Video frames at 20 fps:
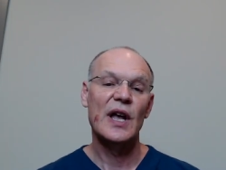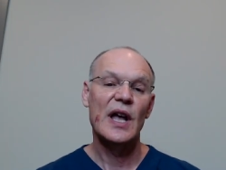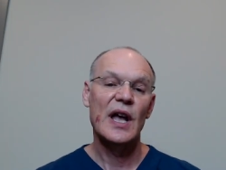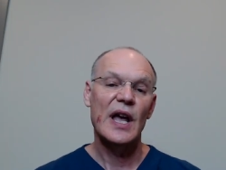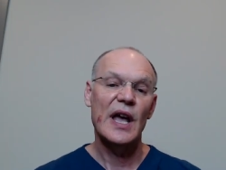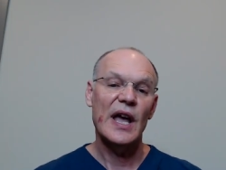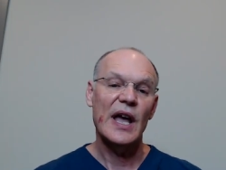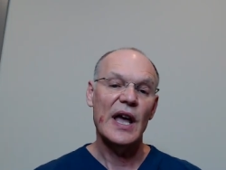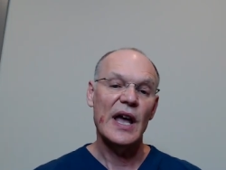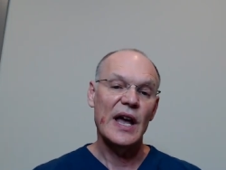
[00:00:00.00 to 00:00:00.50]

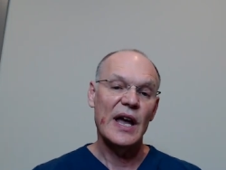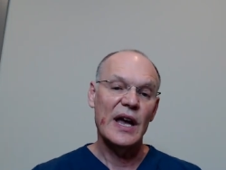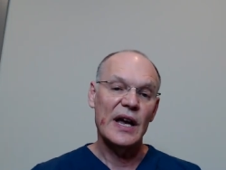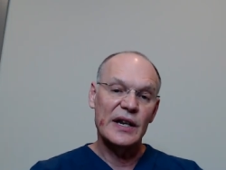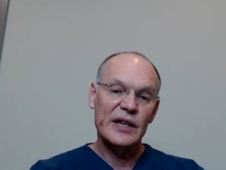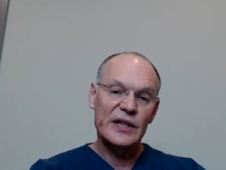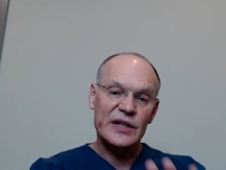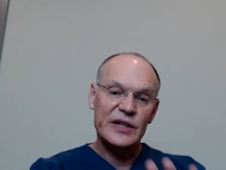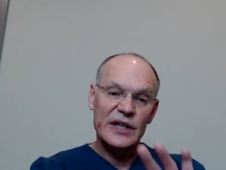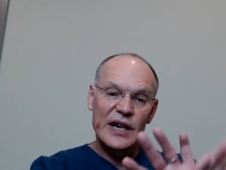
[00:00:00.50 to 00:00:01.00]
and
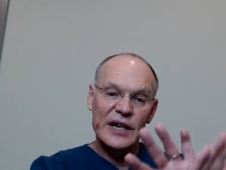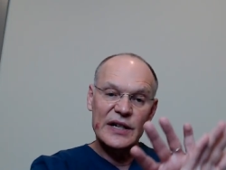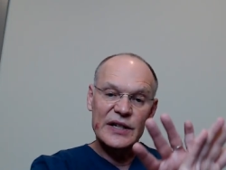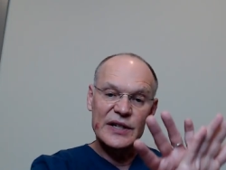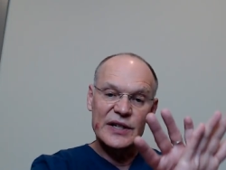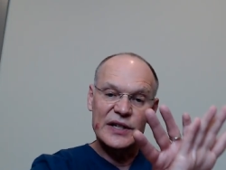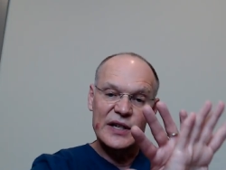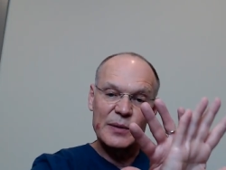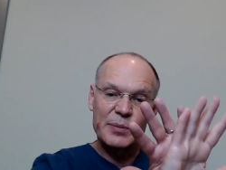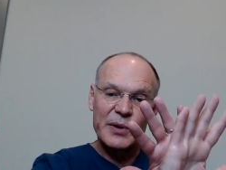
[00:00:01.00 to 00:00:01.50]
it's like
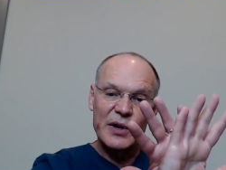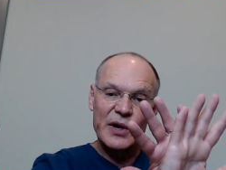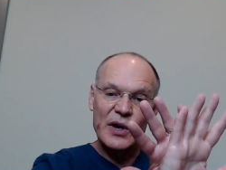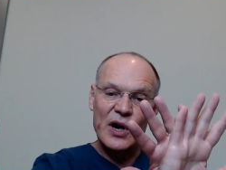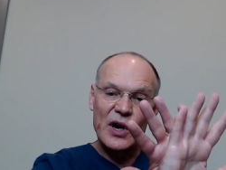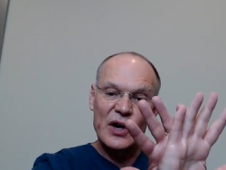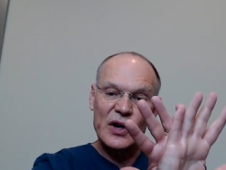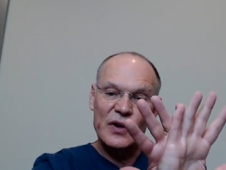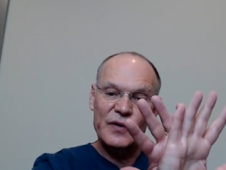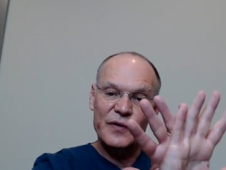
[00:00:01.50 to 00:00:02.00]

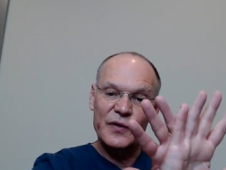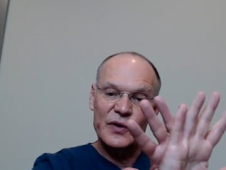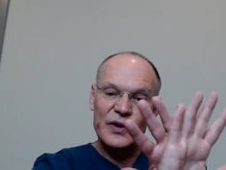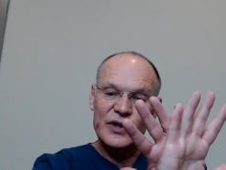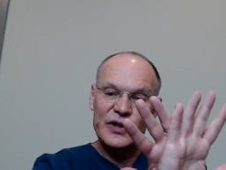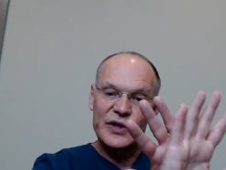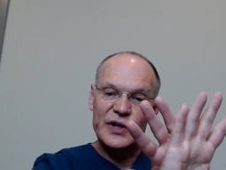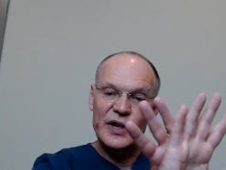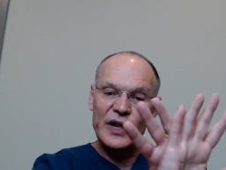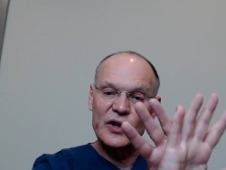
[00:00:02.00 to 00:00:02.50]
CPR for the
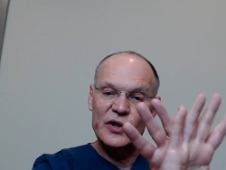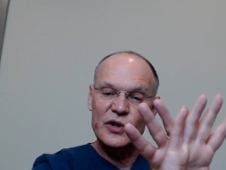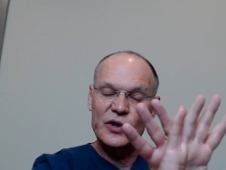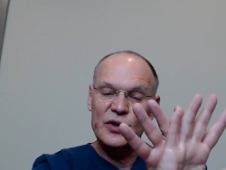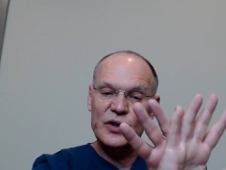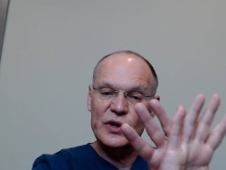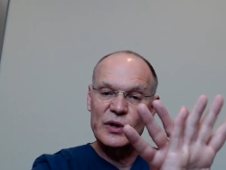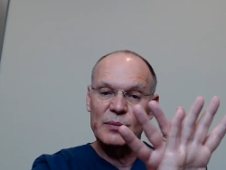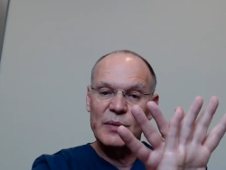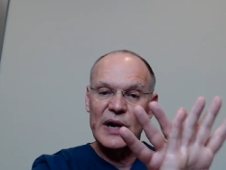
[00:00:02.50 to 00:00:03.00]
cells
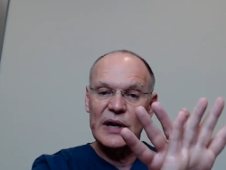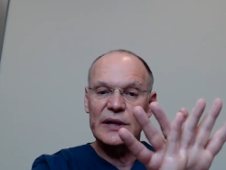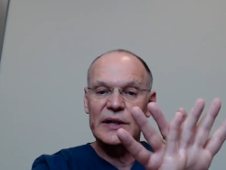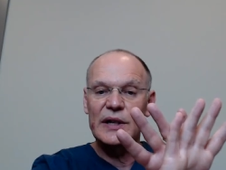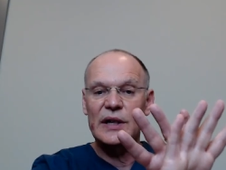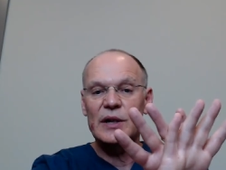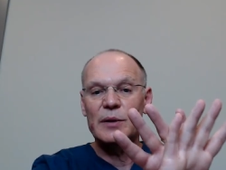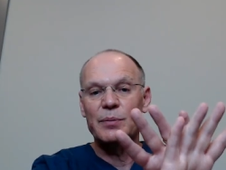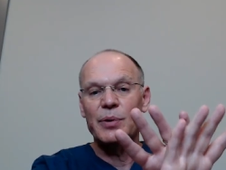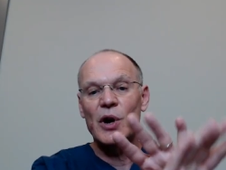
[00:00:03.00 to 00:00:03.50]
using
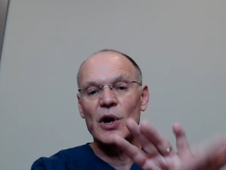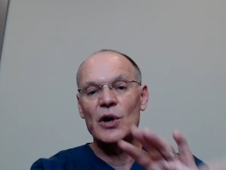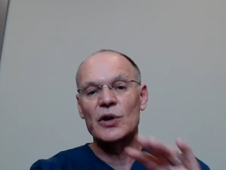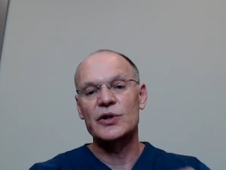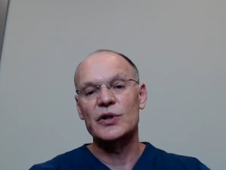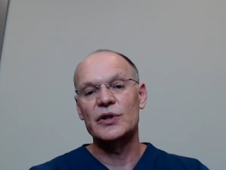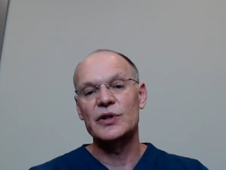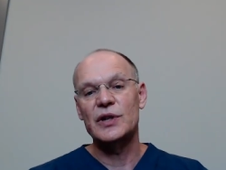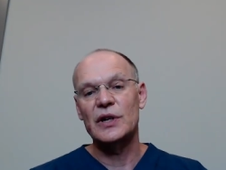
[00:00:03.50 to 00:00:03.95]
magnetic pulses.